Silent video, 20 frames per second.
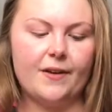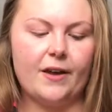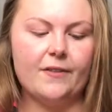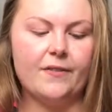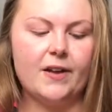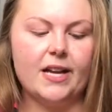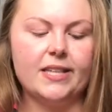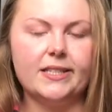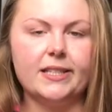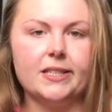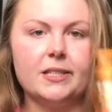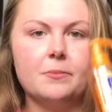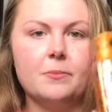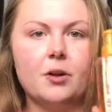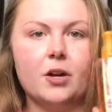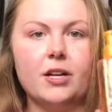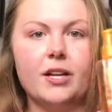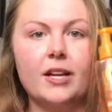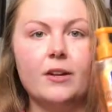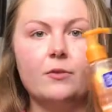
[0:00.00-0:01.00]
I find that the
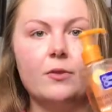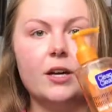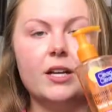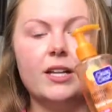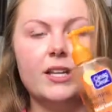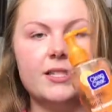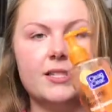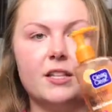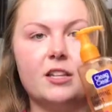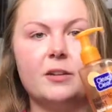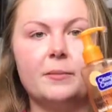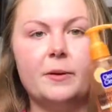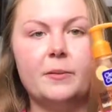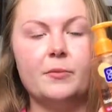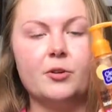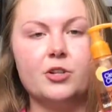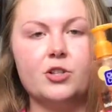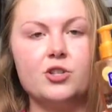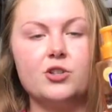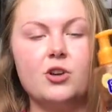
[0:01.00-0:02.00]
morning one is a little
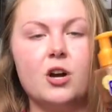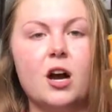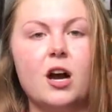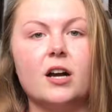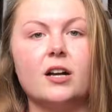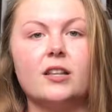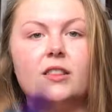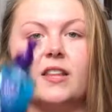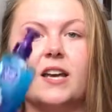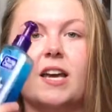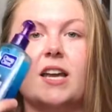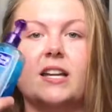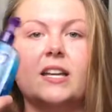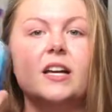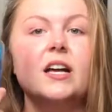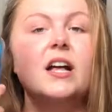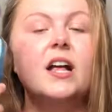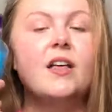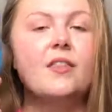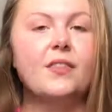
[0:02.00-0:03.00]
bit more strong than